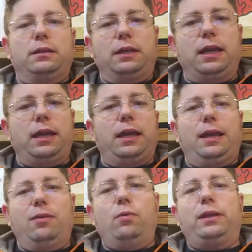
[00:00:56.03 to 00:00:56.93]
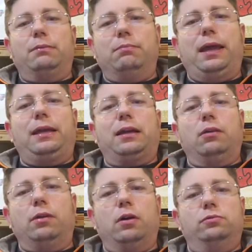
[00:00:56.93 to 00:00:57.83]
Yeah, we can make
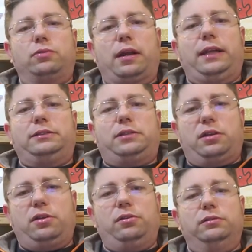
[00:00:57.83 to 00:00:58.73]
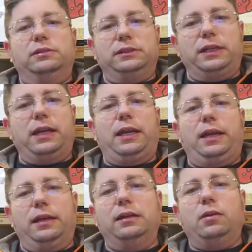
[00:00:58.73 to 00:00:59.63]
our own drink too.
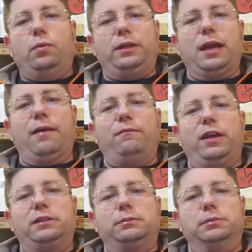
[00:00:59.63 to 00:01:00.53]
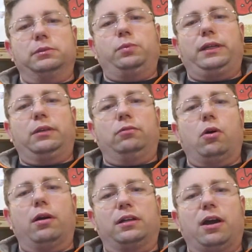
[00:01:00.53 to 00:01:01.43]
Yeah, we got vegetables, we can
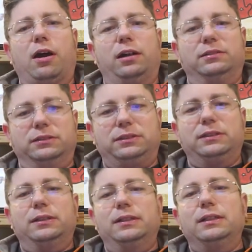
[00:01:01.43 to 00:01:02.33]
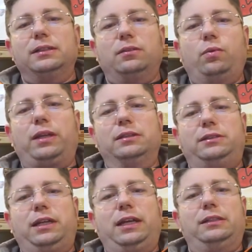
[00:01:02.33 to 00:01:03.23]
grow our gardens. We can
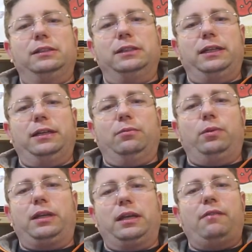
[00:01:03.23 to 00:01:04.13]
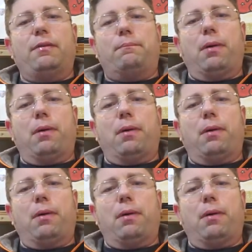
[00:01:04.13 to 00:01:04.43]
tend to them, we can even